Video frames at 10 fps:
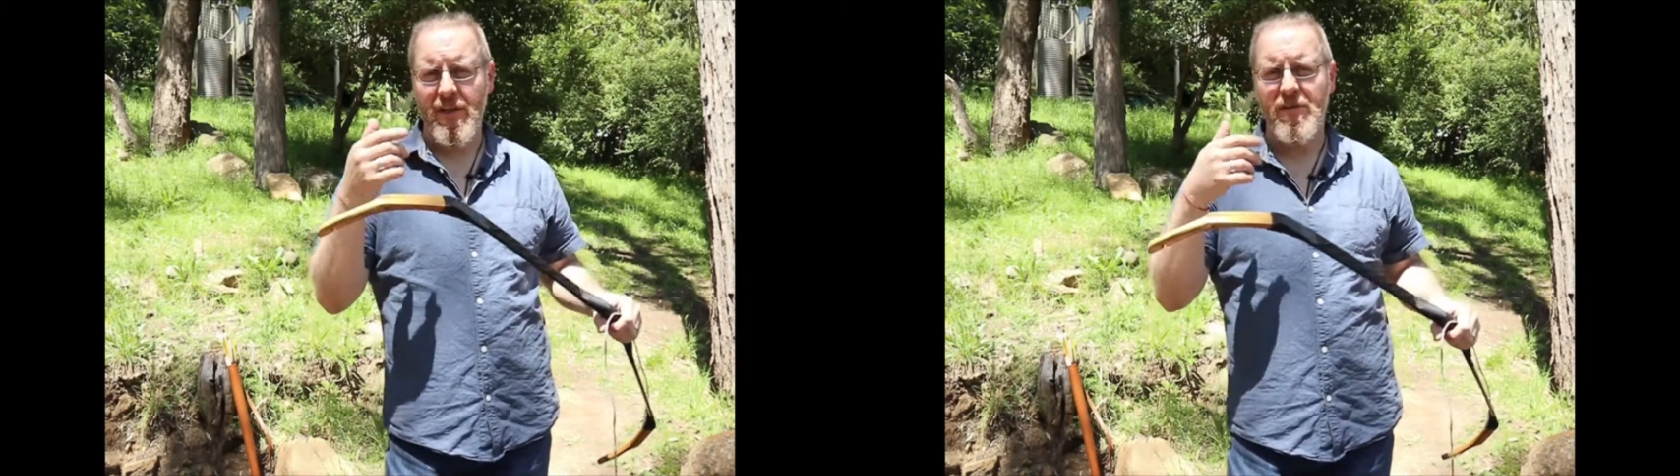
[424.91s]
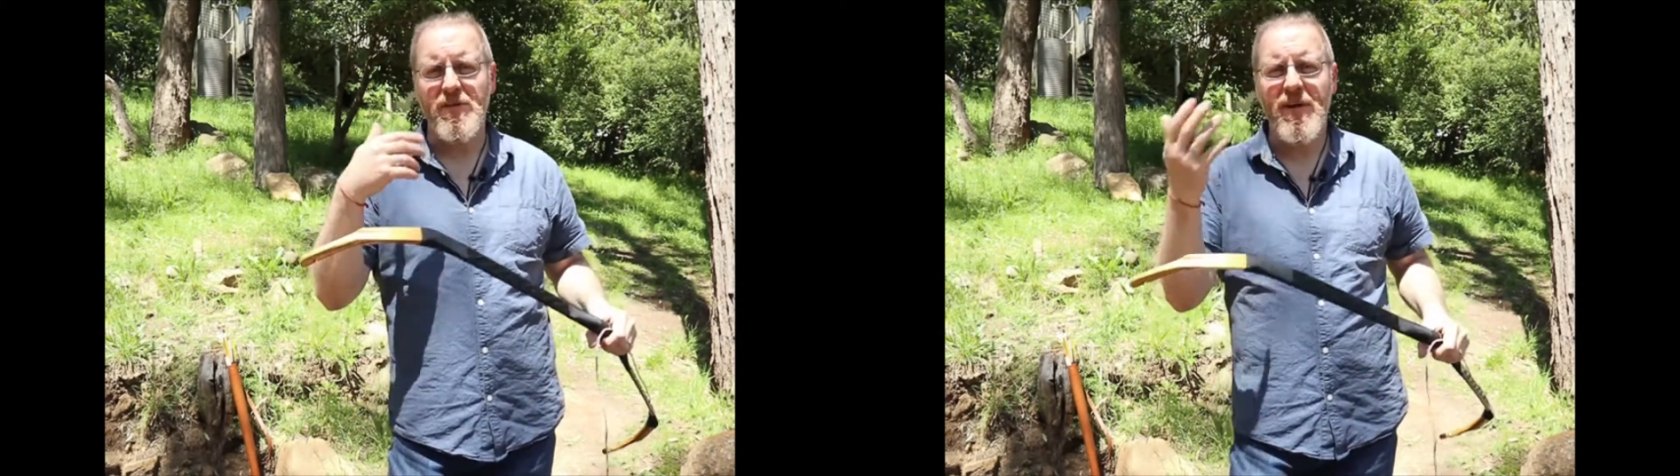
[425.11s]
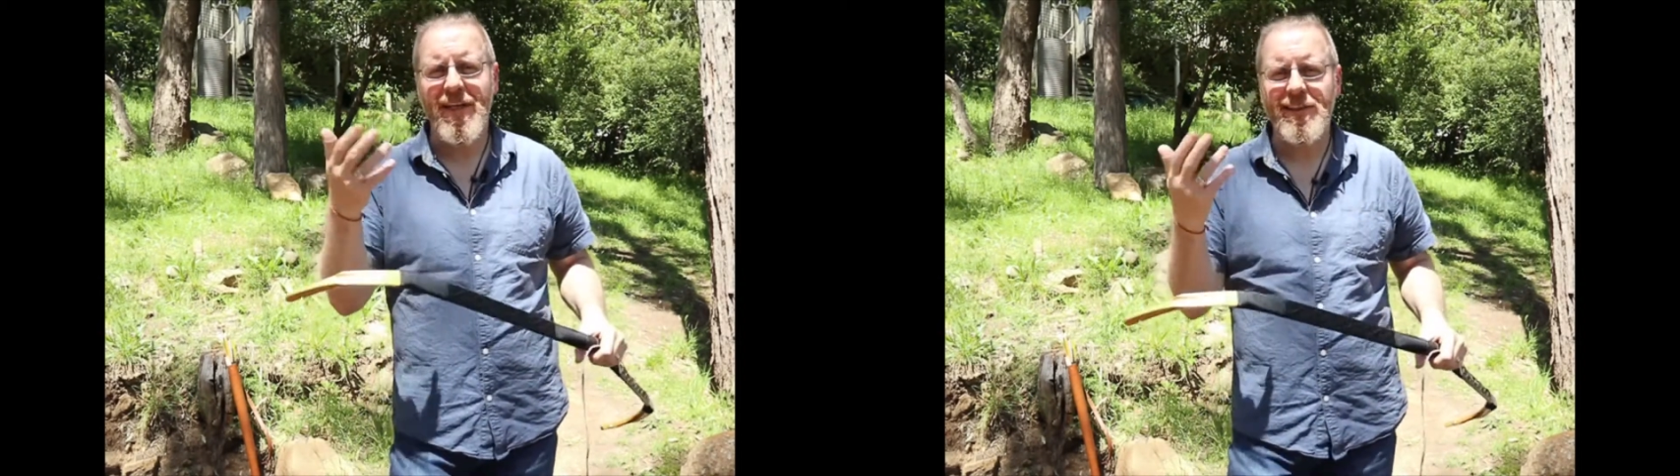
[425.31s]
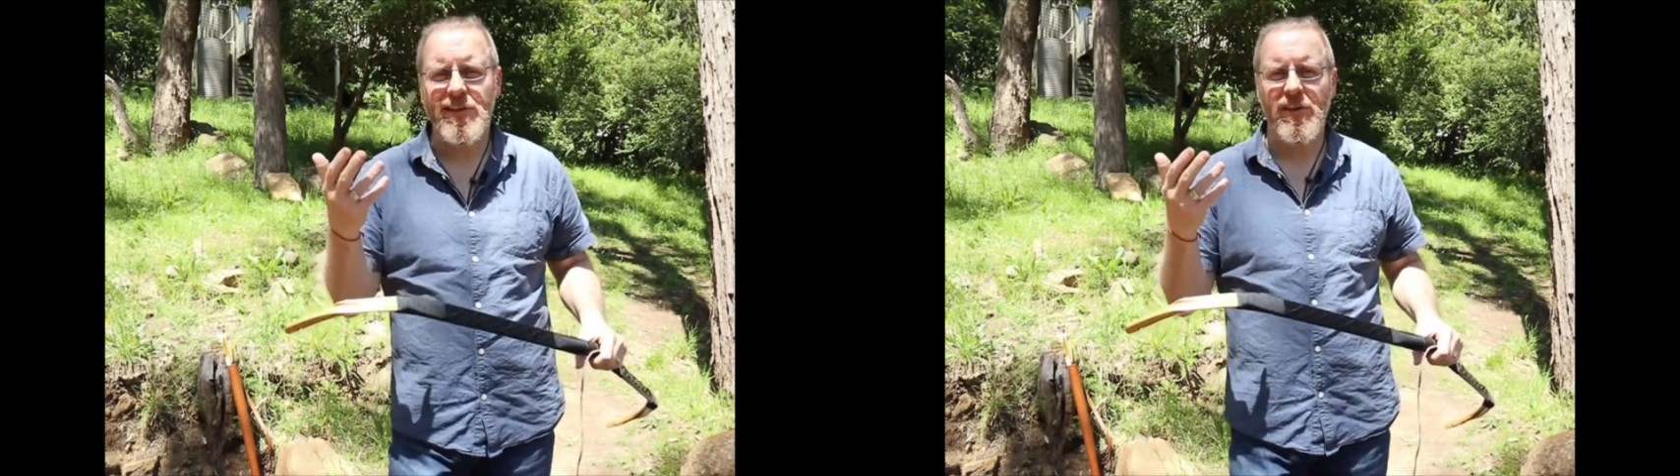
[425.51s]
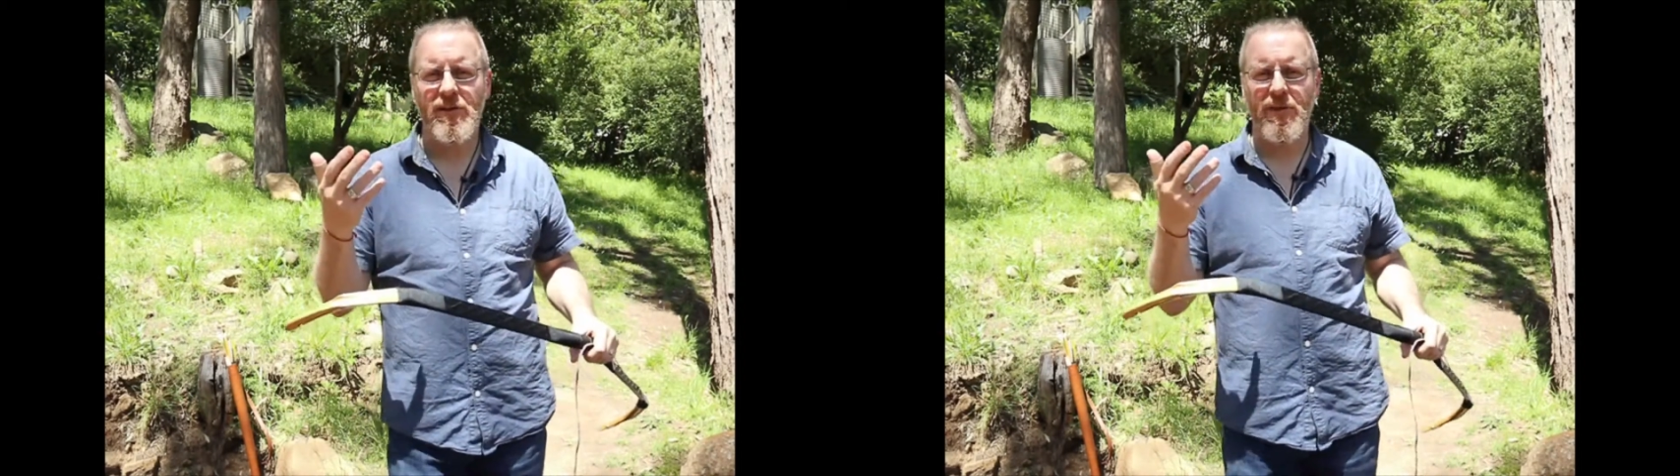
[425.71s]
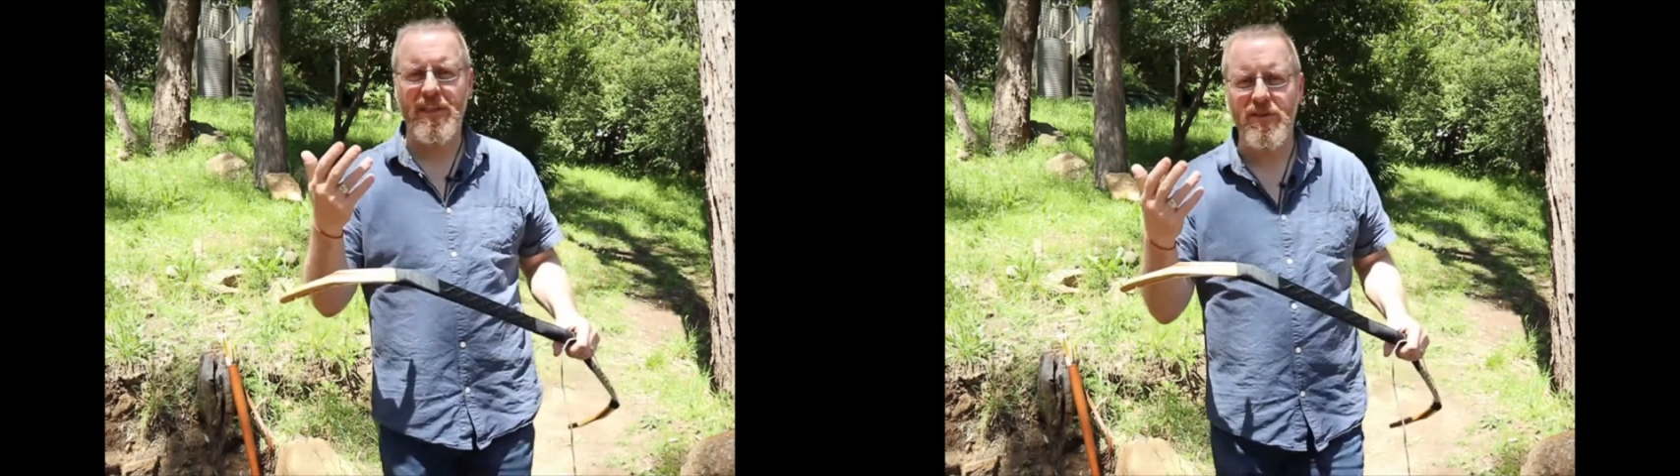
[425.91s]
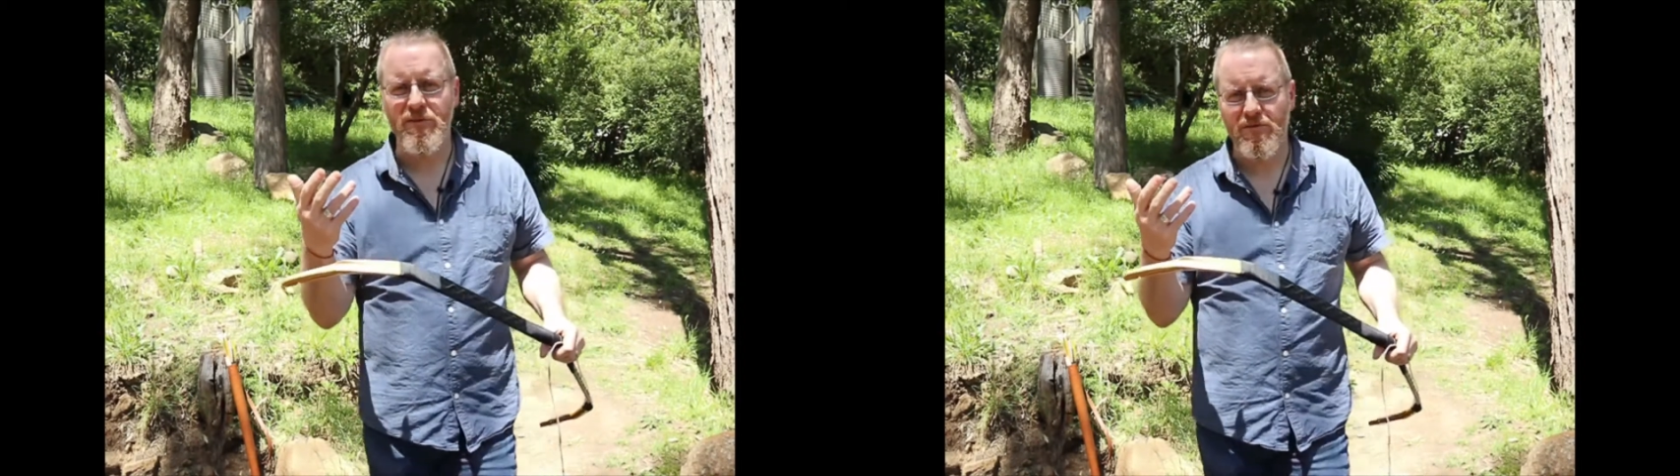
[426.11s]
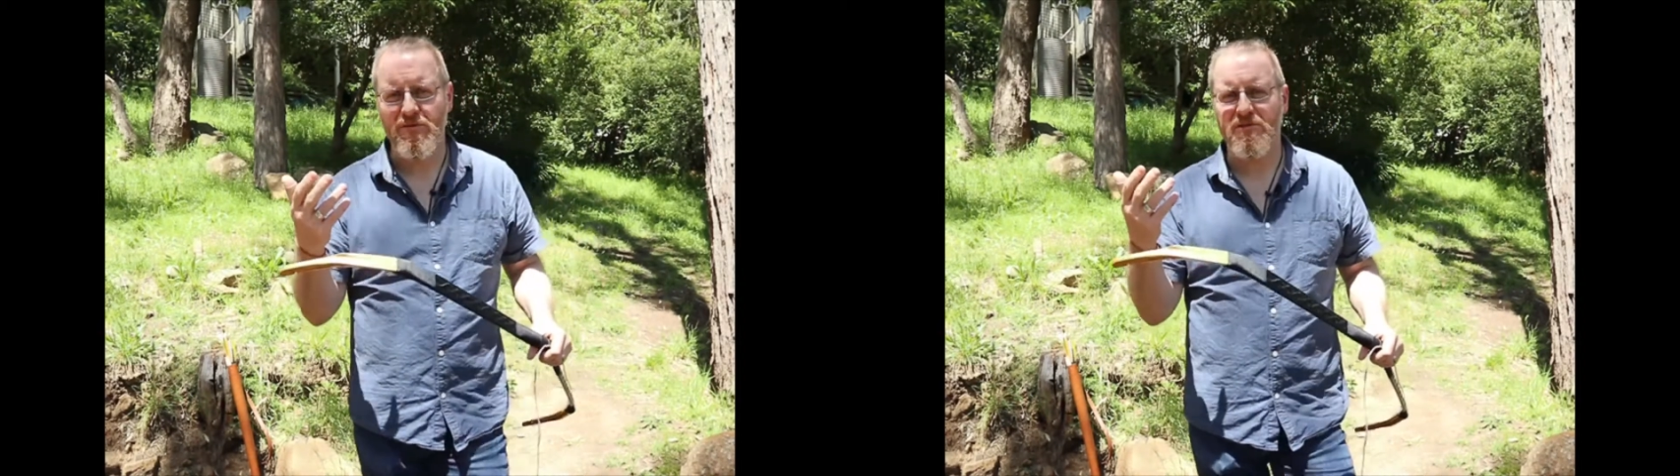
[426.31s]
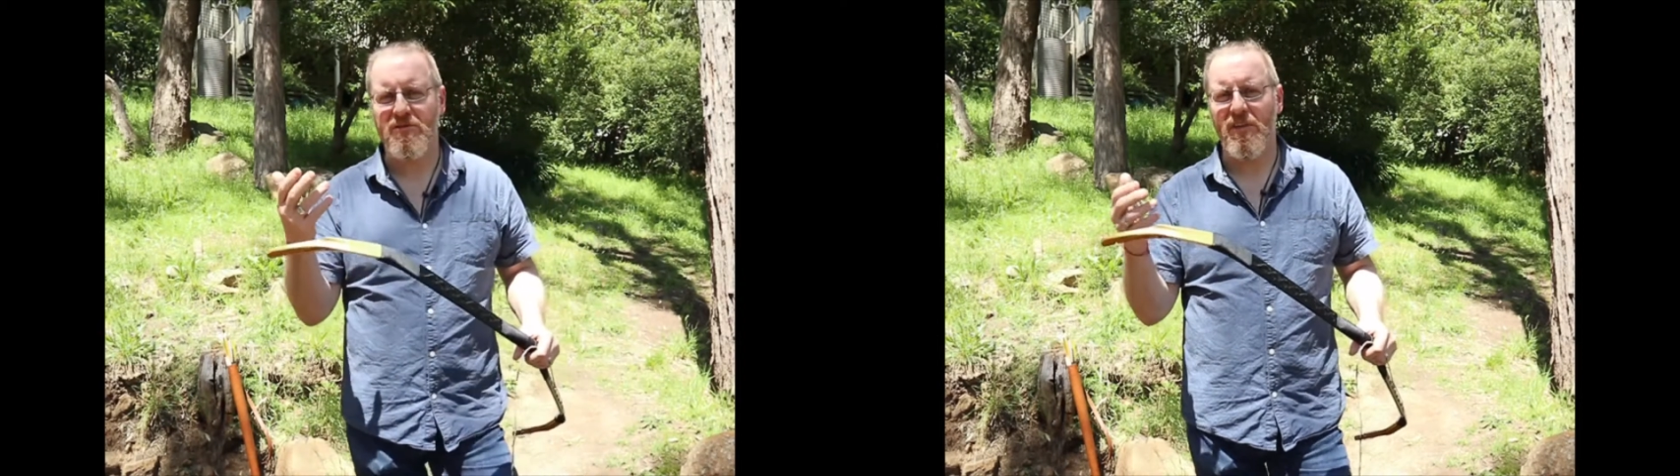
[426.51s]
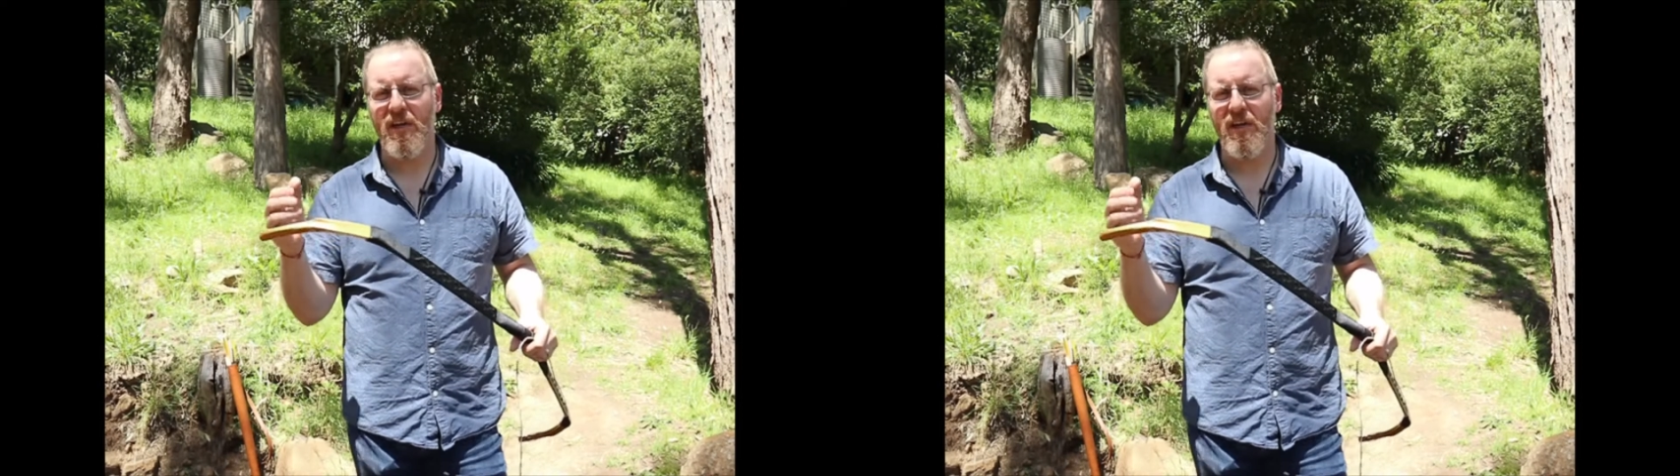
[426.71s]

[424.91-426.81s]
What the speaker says: The nomenclature that we use